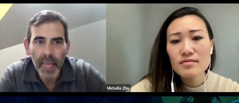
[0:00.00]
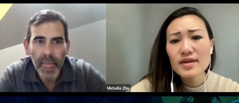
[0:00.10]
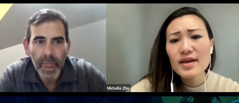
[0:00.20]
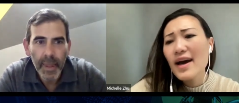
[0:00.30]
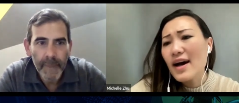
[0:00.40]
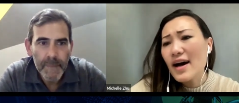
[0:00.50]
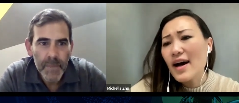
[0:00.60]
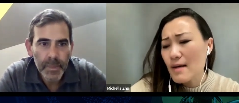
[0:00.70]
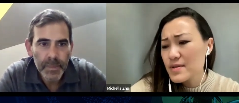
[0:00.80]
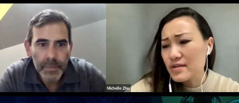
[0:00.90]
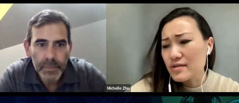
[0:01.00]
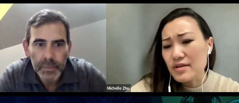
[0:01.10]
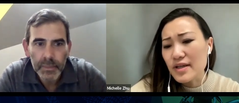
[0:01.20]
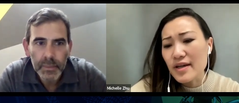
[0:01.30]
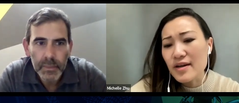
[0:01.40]
Speaker 1: Yeah,
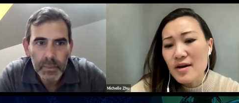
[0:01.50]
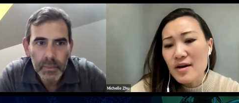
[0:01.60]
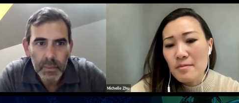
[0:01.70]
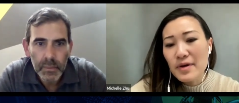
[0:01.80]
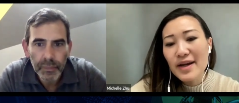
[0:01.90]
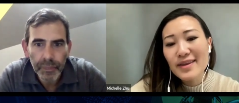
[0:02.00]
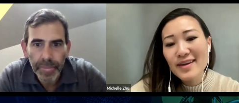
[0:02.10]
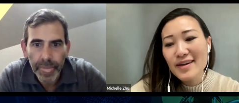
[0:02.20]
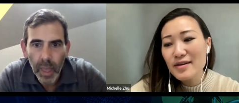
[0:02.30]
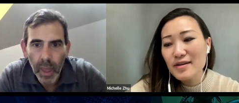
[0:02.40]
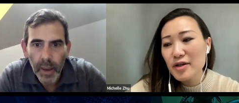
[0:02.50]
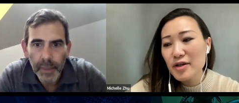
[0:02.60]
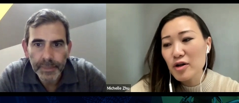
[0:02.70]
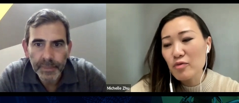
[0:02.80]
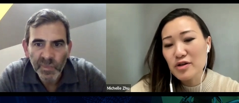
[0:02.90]
absolutely. But I think,
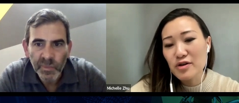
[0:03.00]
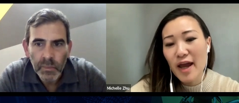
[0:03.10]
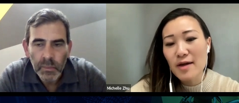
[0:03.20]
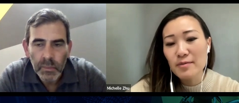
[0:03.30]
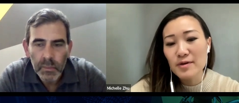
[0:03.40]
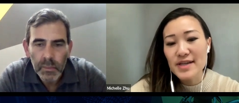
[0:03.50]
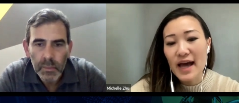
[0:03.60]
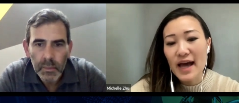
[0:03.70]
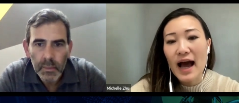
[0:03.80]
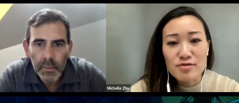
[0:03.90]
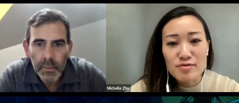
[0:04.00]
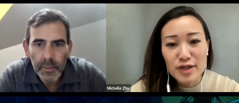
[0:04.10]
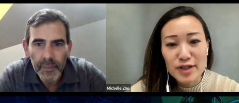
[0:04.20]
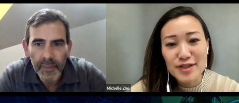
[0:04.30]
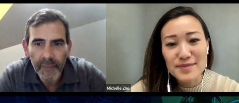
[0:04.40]
you know, when you're able to have a
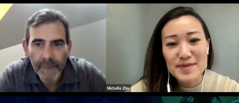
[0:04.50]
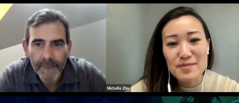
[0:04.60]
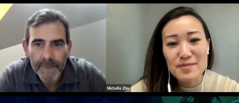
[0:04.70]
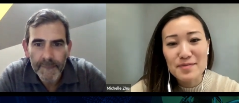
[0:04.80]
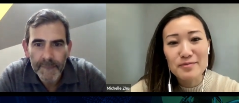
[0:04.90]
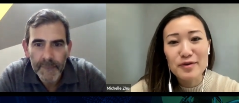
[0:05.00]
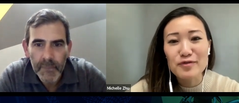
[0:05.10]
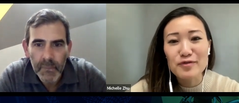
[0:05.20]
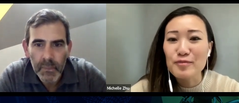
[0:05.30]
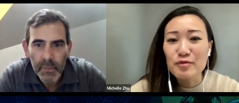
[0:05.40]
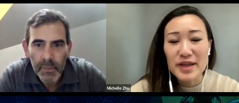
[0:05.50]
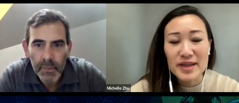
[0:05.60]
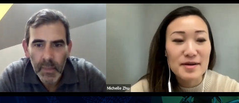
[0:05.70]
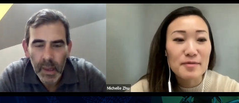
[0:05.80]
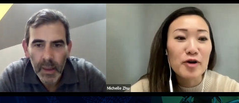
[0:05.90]
relationship someone bef-
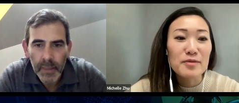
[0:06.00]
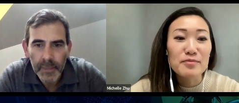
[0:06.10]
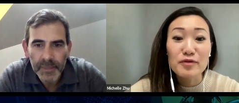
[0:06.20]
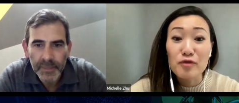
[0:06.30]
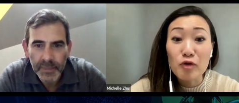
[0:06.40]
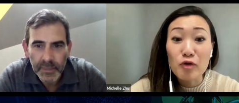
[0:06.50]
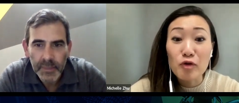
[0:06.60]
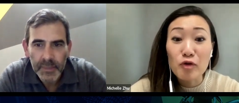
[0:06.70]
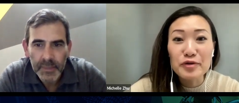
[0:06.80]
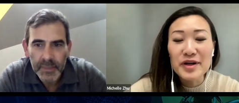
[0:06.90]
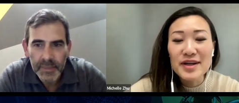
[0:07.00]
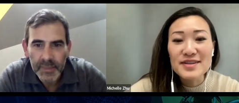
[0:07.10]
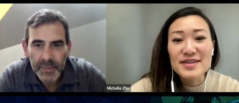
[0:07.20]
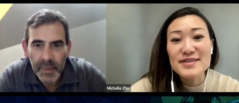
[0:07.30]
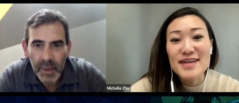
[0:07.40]
with someone before you
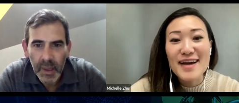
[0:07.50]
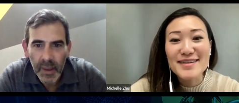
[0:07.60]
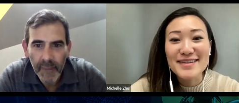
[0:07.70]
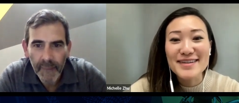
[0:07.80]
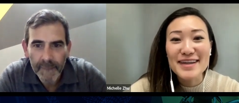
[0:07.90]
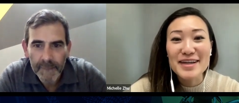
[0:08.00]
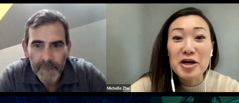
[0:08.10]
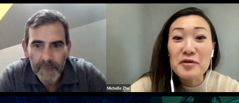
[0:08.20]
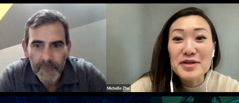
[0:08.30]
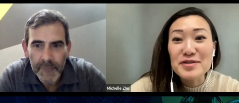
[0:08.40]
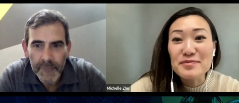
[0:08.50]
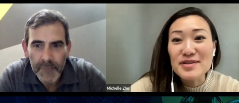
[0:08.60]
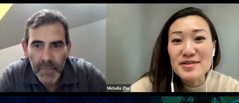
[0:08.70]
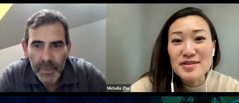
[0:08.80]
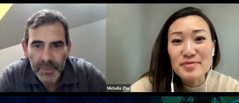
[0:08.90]
decide to kind of go into
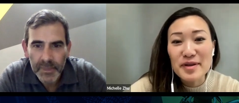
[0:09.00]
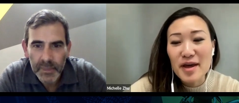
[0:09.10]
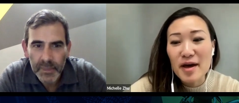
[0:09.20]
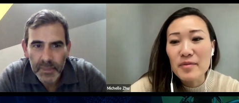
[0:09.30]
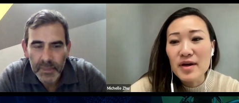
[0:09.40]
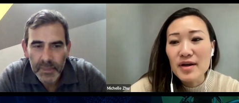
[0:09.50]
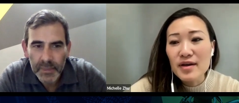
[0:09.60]
business with them,